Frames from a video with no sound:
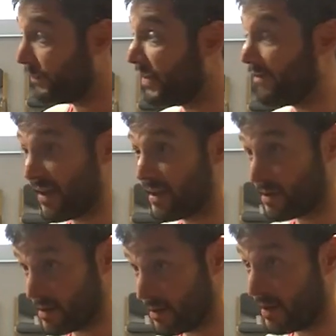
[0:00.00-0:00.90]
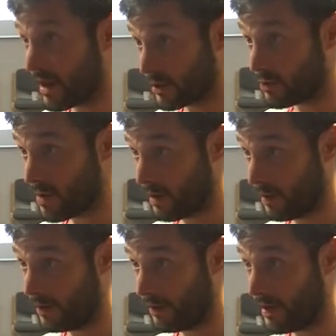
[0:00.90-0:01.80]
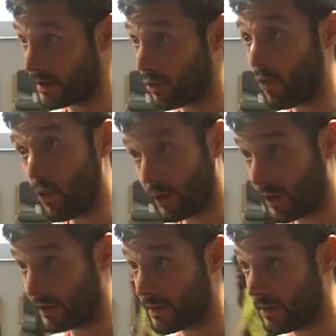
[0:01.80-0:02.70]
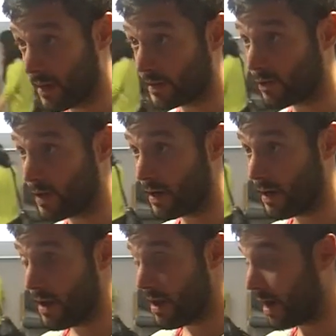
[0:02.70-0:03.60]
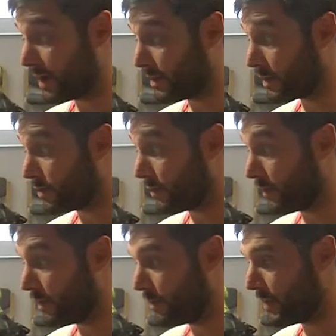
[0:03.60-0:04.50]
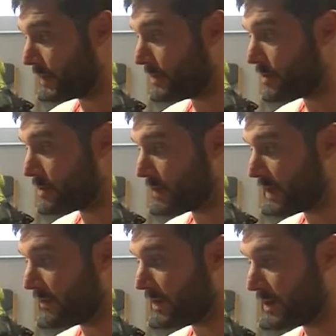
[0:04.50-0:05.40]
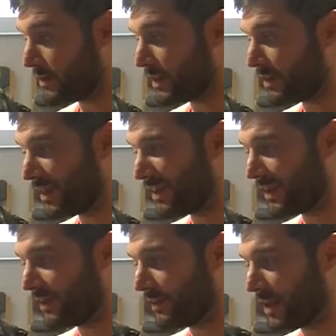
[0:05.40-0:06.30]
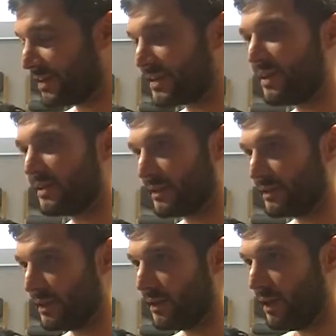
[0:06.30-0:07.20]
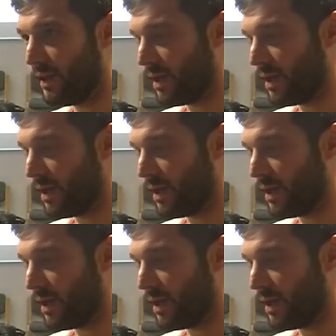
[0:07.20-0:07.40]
defend the actual workings and the actual architecture of the European Union, my fear is that in uncertainty